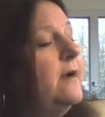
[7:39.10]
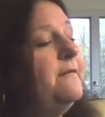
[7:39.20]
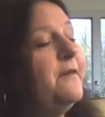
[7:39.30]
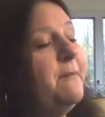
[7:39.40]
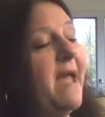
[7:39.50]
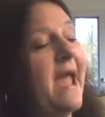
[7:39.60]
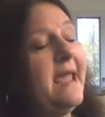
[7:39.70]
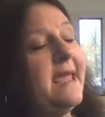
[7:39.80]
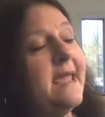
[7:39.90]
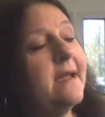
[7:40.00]
for
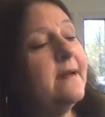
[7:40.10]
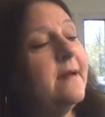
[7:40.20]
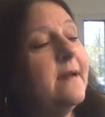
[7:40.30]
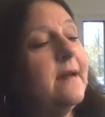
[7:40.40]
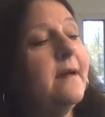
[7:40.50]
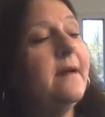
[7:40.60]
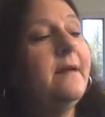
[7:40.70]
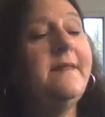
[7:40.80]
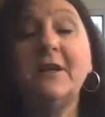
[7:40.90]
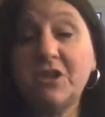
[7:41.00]
Maggie,
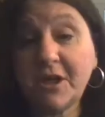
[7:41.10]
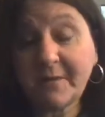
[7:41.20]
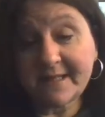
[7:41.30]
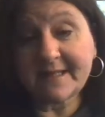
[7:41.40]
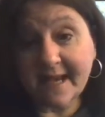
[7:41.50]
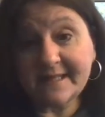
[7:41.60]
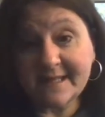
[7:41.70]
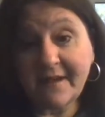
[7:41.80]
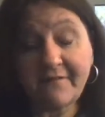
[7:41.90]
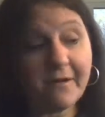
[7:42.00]
that she would stay
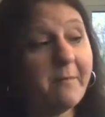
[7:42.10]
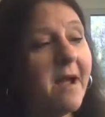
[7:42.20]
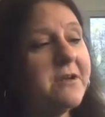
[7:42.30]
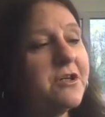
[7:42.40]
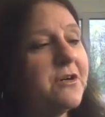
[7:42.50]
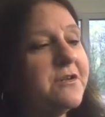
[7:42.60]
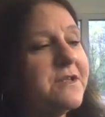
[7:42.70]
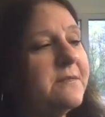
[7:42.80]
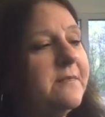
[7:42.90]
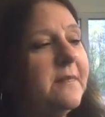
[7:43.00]
safe from
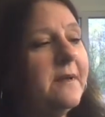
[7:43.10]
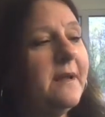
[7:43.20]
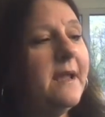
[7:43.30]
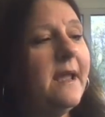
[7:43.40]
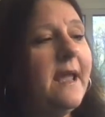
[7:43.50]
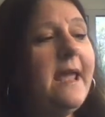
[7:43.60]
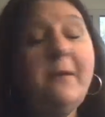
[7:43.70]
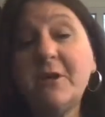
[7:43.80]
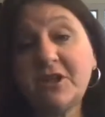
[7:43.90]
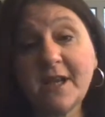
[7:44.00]
hunters. He
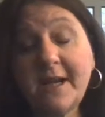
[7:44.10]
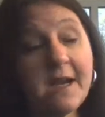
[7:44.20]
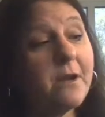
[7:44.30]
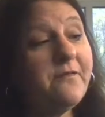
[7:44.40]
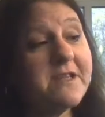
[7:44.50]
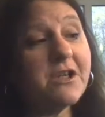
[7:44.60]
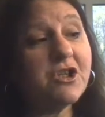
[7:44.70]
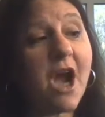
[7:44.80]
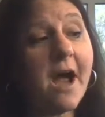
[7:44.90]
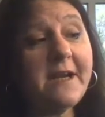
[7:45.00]
wished that he could visit
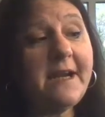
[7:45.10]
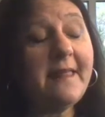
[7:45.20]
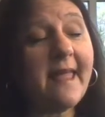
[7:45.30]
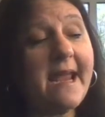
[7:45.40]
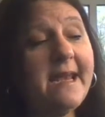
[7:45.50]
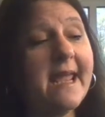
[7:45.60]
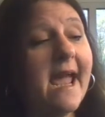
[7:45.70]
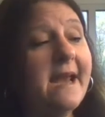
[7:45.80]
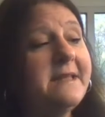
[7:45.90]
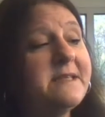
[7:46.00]
John and Elaine
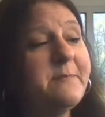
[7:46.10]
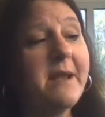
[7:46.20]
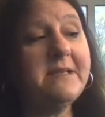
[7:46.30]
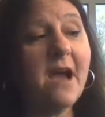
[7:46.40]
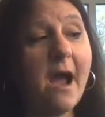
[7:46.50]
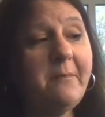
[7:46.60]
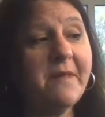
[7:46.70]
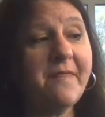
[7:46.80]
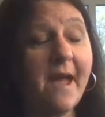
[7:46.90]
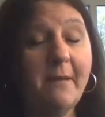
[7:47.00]
again and spend time
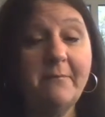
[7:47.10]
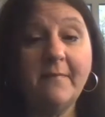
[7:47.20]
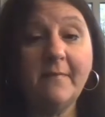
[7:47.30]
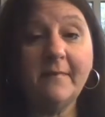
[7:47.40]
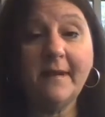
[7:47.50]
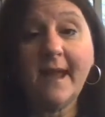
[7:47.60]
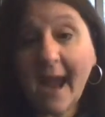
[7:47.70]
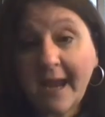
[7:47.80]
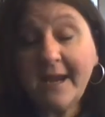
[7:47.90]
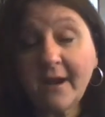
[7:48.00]
with them
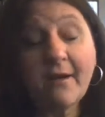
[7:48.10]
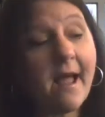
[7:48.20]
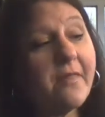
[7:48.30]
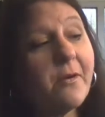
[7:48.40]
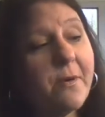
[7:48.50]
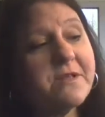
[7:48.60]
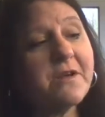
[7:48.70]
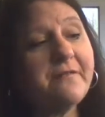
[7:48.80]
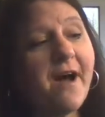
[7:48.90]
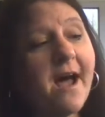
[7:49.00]
and hear how the
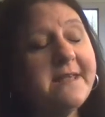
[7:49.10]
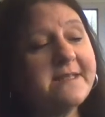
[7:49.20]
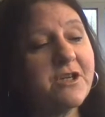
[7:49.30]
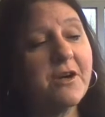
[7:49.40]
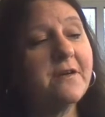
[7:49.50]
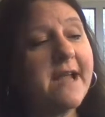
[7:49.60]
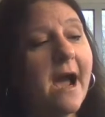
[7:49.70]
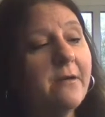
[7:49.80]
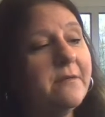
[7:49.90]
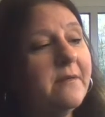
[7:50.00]
Wizard of Oz turned
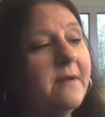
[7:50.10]
out.